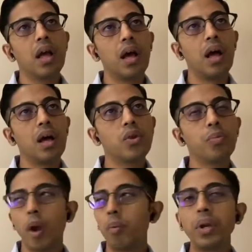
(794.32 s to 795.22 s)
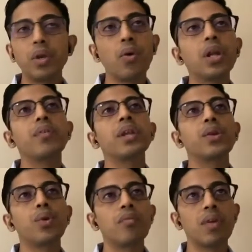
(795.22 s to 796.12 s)
you probably don't even need to
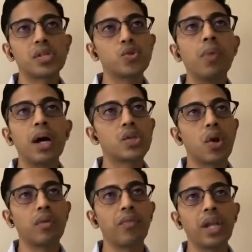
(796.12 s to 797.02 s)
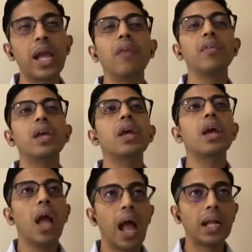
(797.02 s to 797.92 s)
invest too much on very heavy
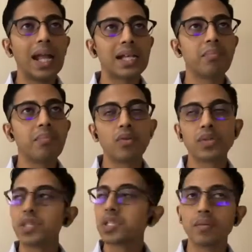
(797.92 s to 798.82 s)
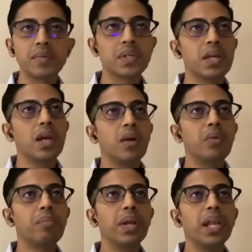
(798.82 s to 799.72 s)
and desk-bound systems. We
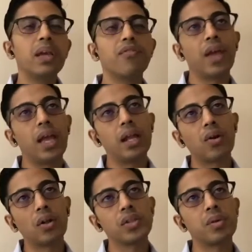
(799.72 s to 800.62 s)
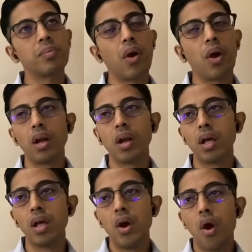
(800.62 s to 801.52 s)
believe in a concept called
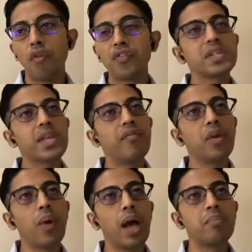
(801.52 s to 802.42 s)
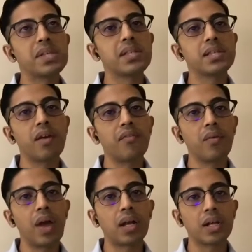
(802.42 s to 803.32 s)
office everywhere, business everywhere,
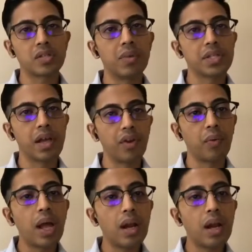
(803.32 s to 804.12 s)
customers everywhere.